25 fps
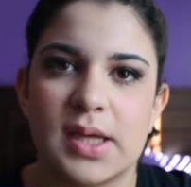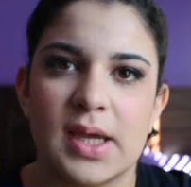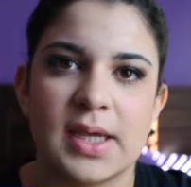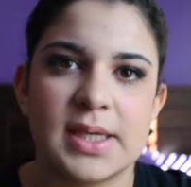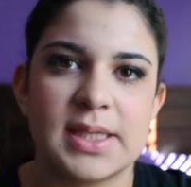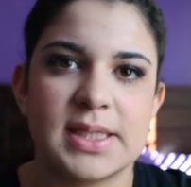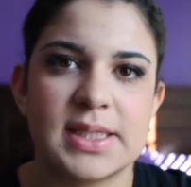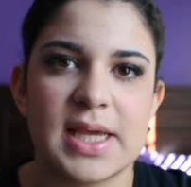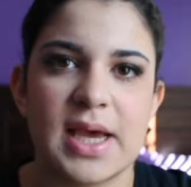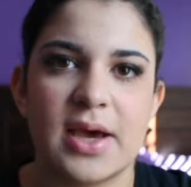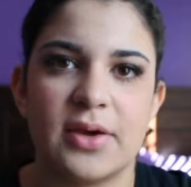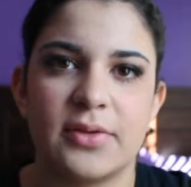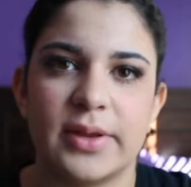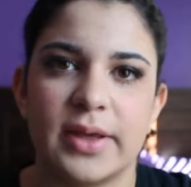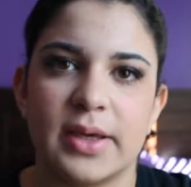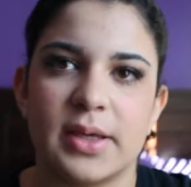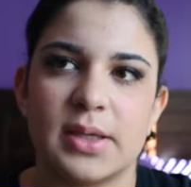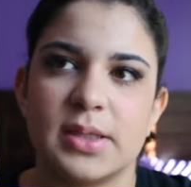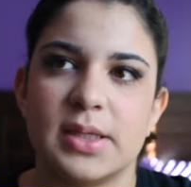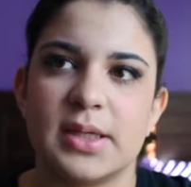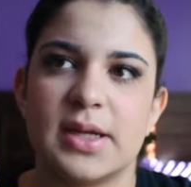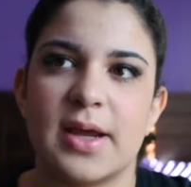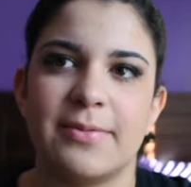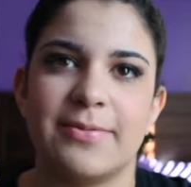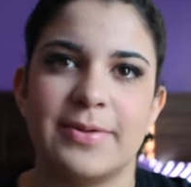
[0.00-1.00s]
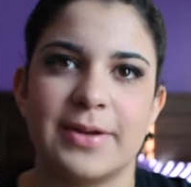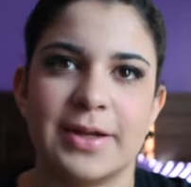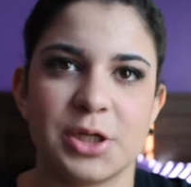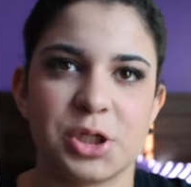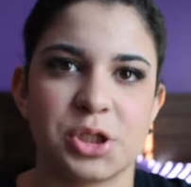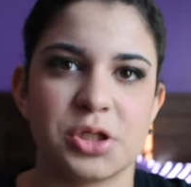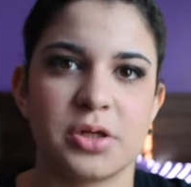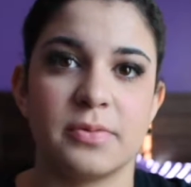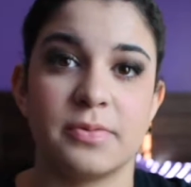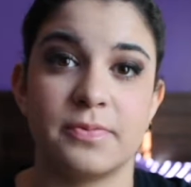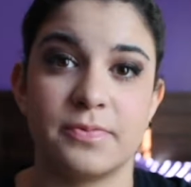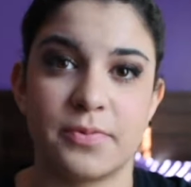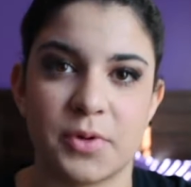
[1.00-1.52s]
sound like the
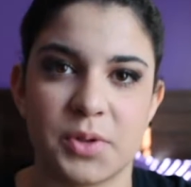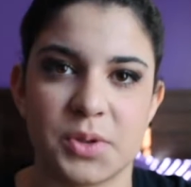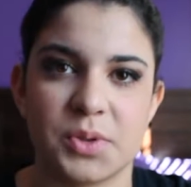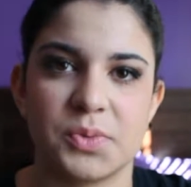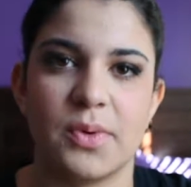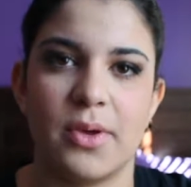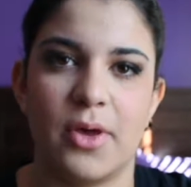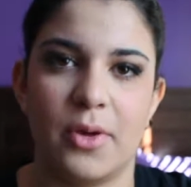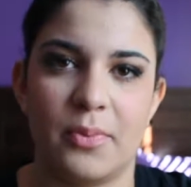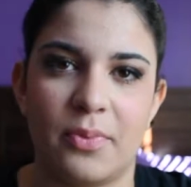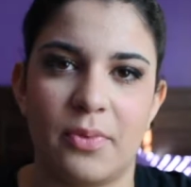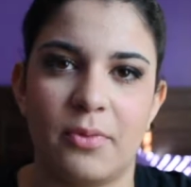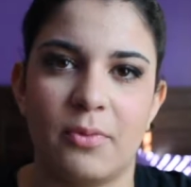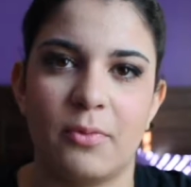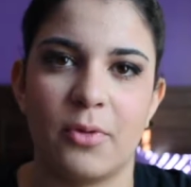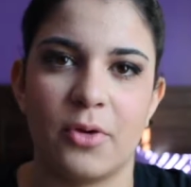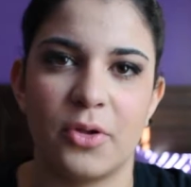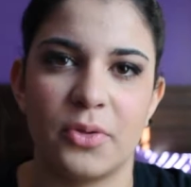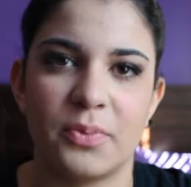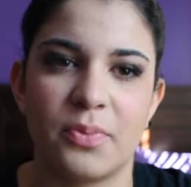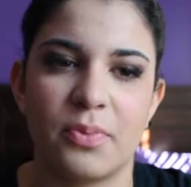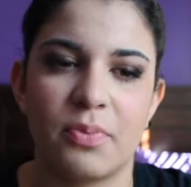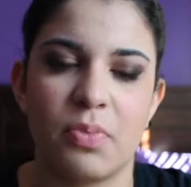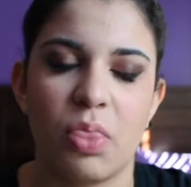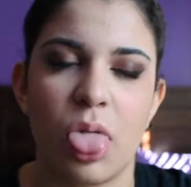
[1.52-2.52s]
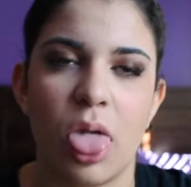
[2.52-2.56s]
definition of first world